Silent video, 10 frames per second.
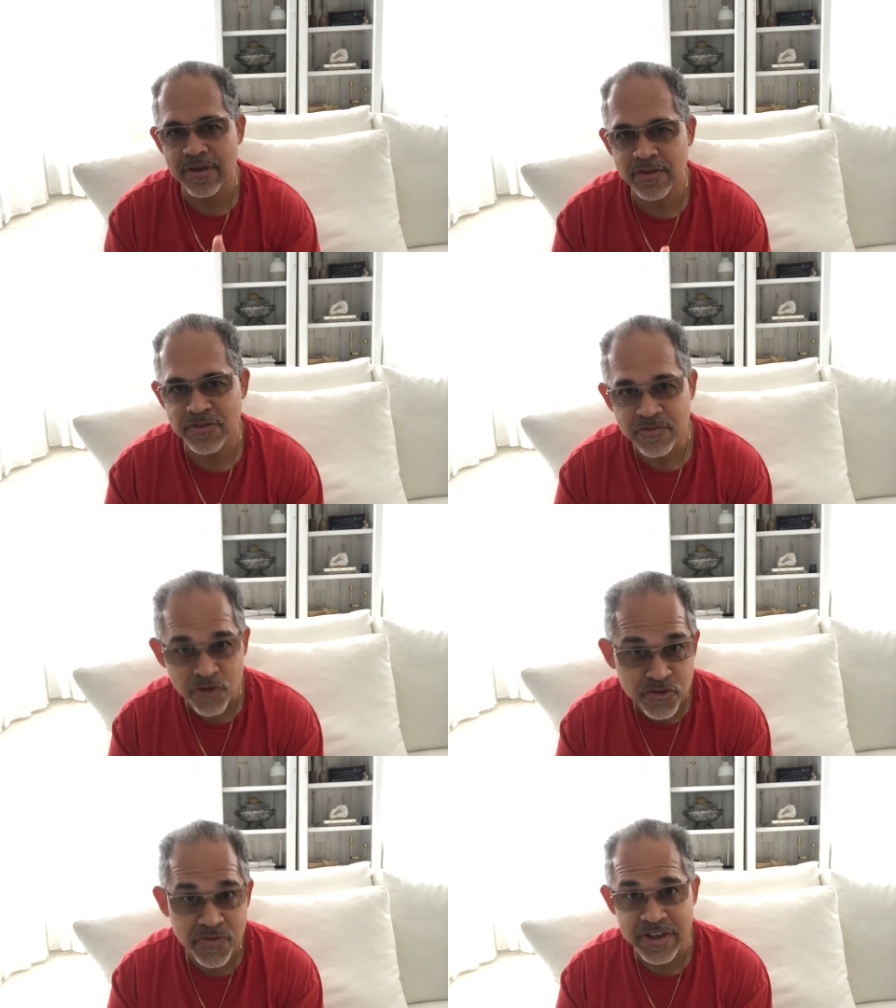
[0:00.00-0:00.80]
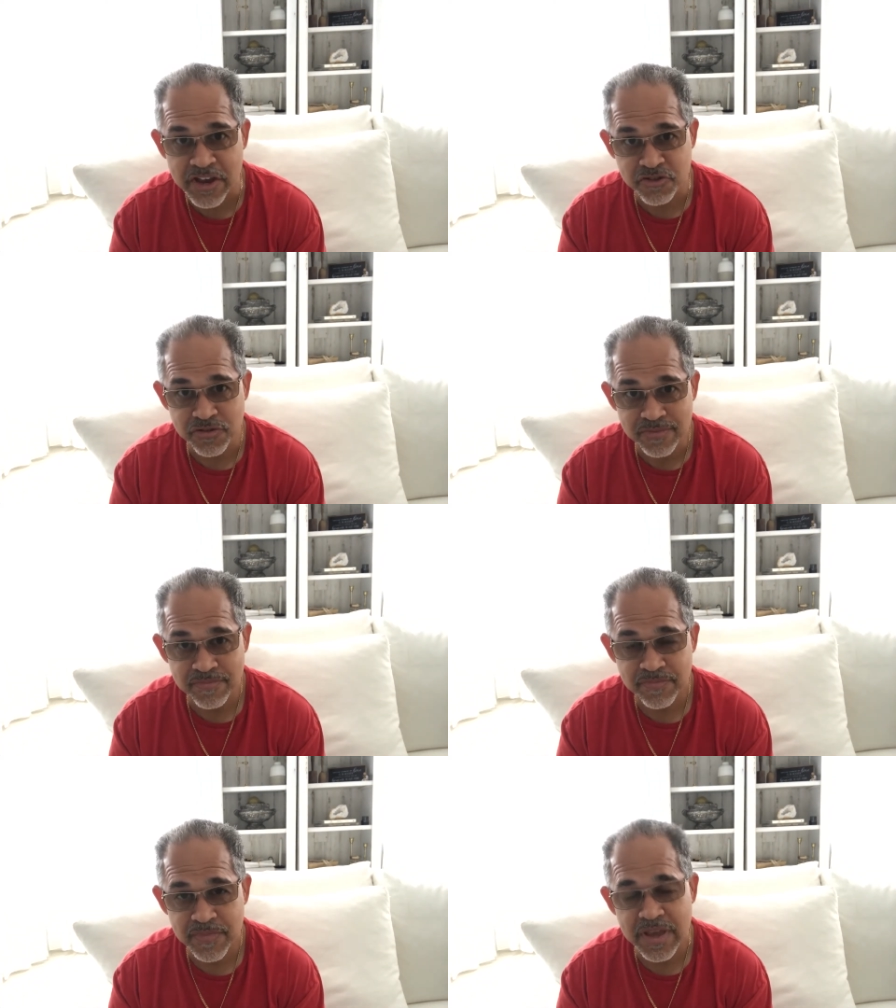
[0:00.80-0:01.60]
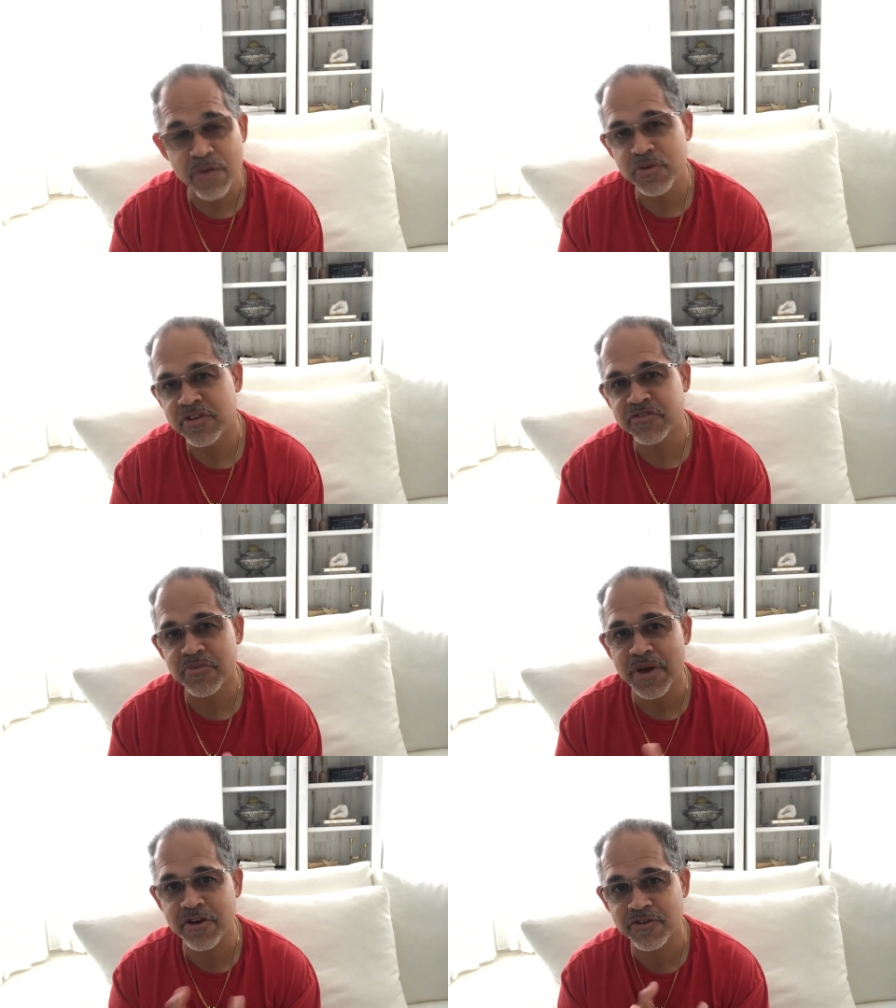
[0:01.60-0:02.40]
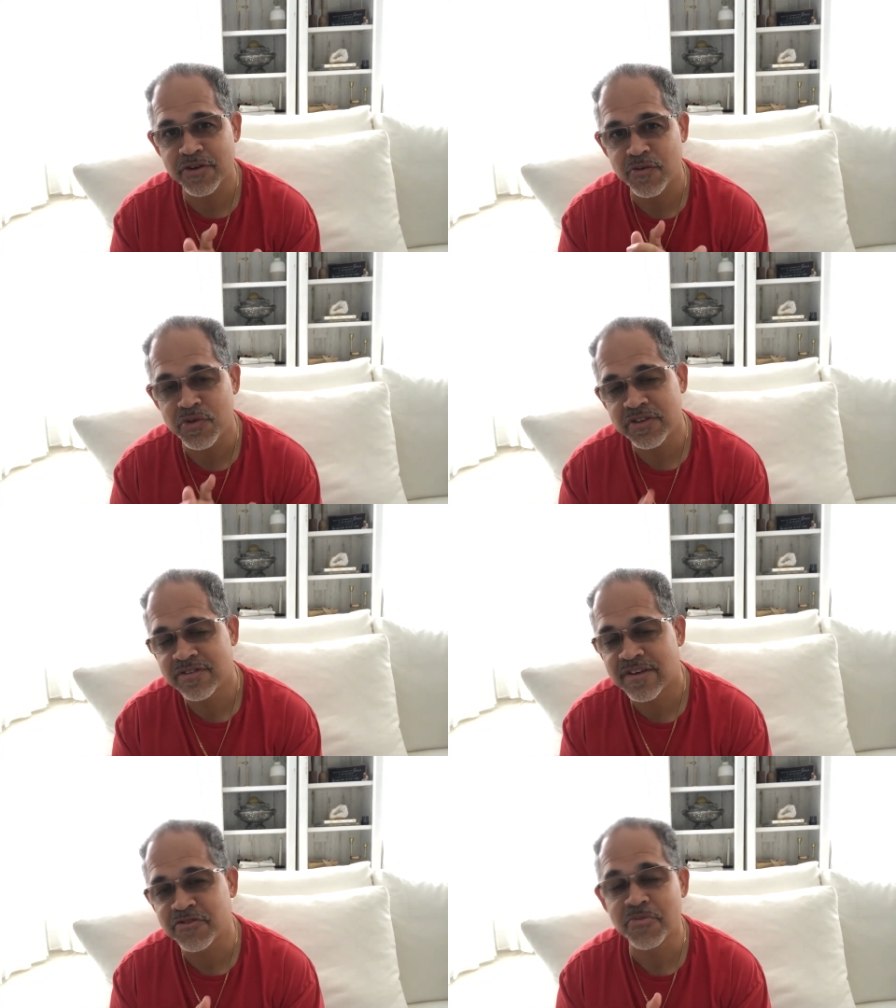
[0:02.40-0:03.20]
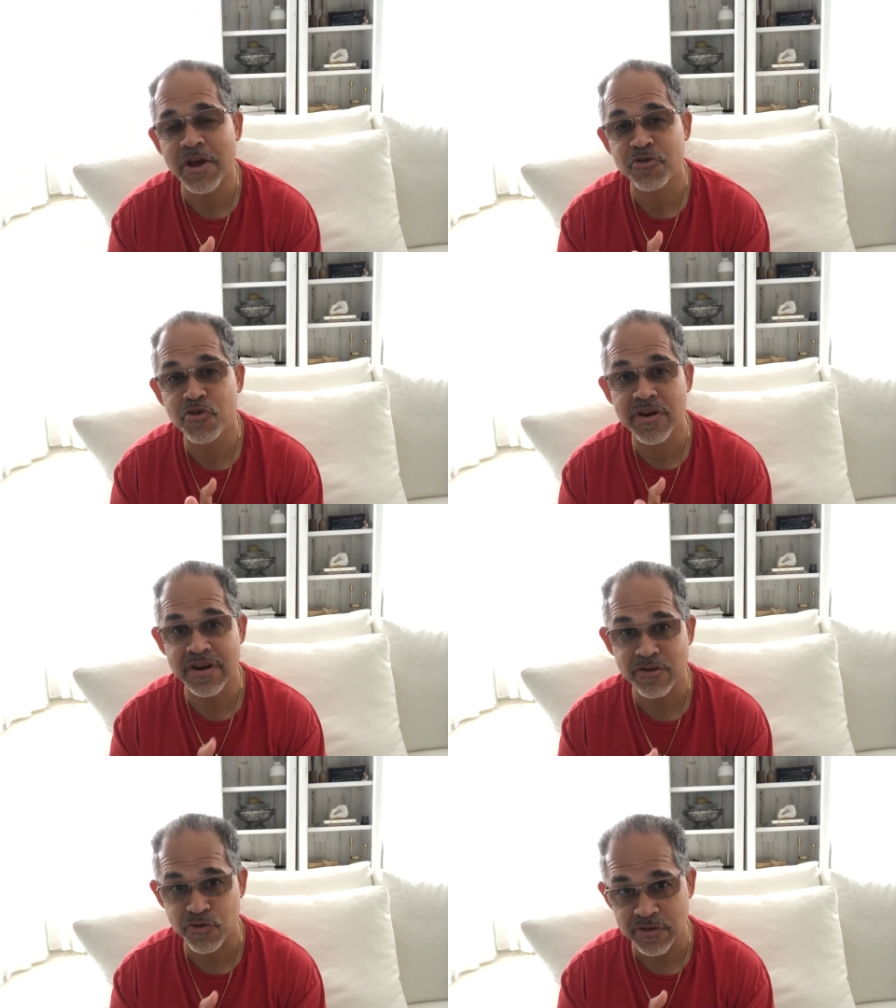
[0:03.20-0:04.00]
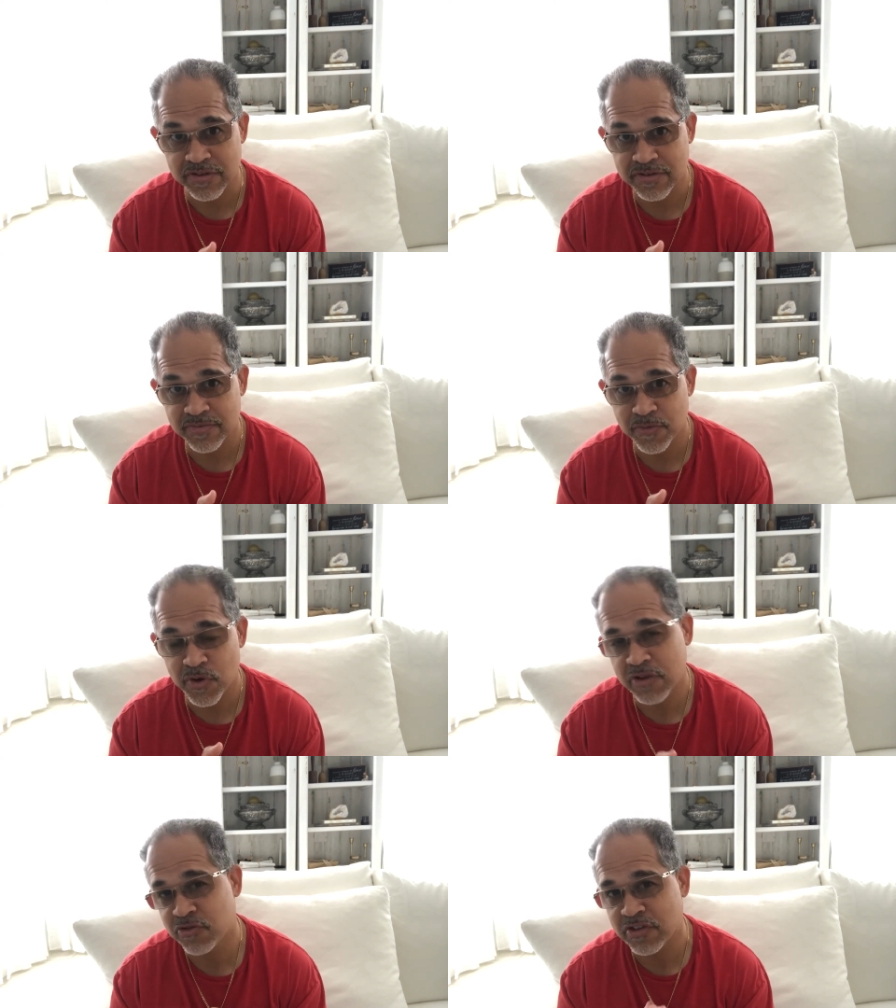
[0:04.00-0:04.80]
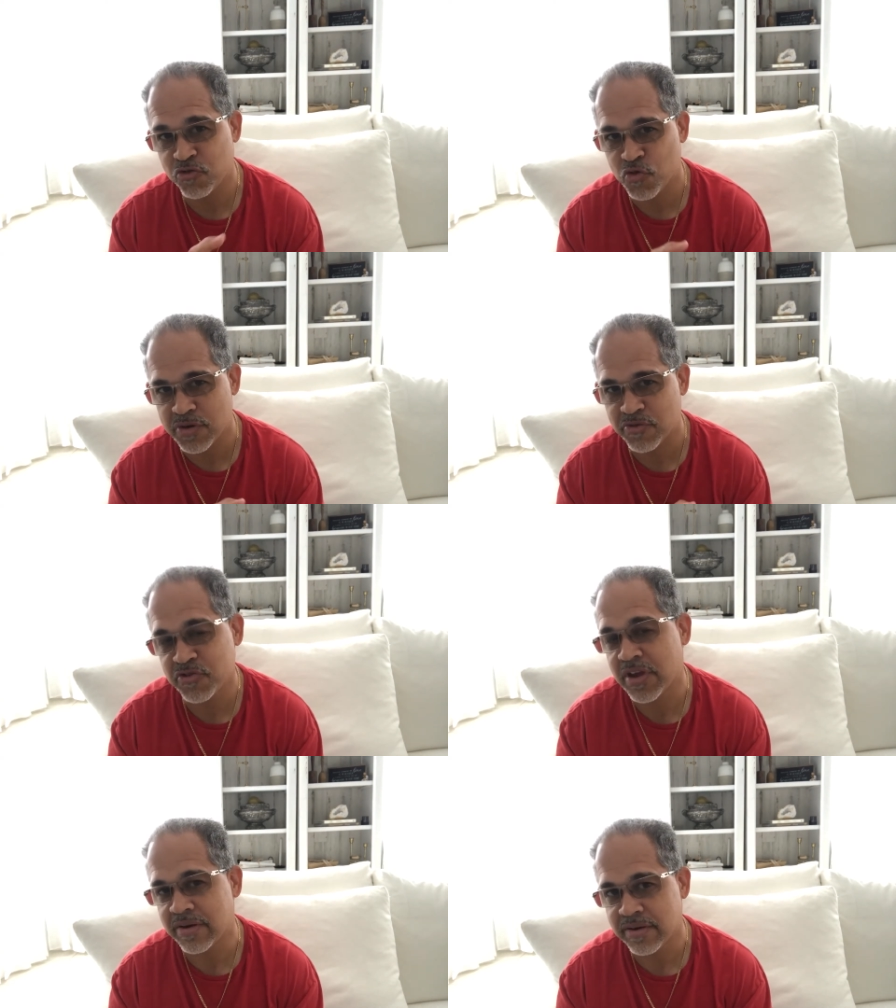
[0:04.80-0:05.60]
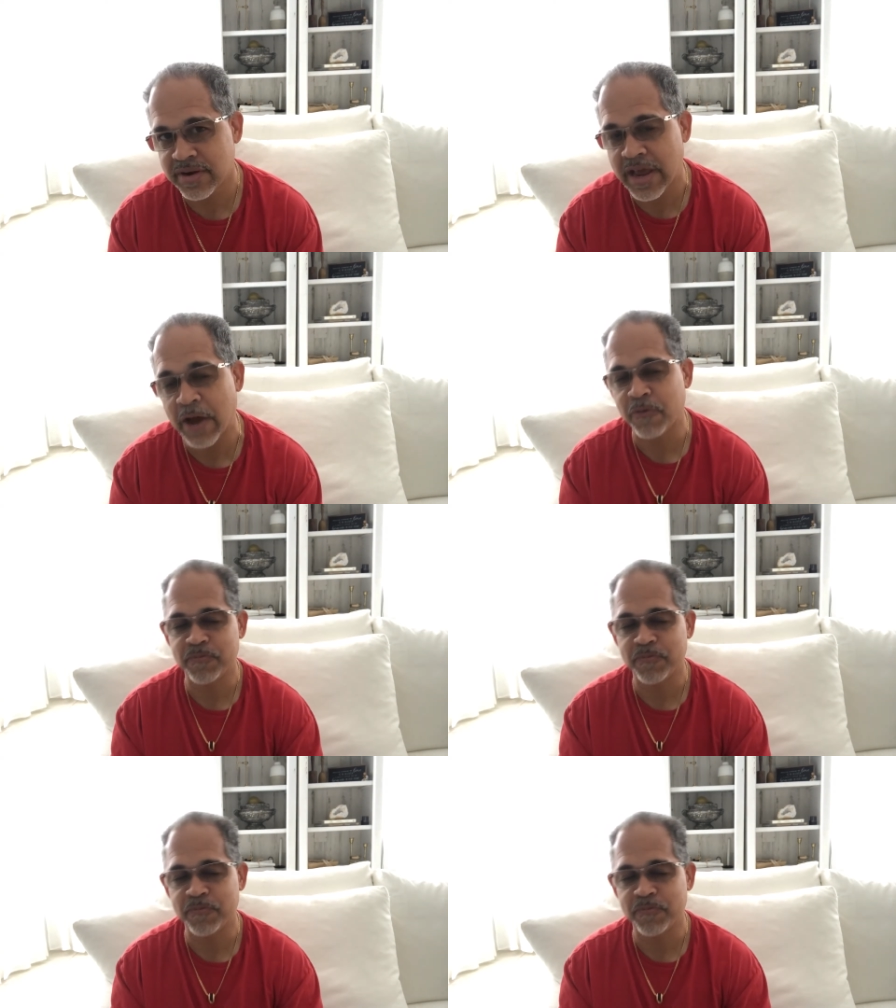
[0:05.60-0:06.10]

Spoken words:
diversification, and we discussed about credit inquiries, all right? So that's 20%. Now,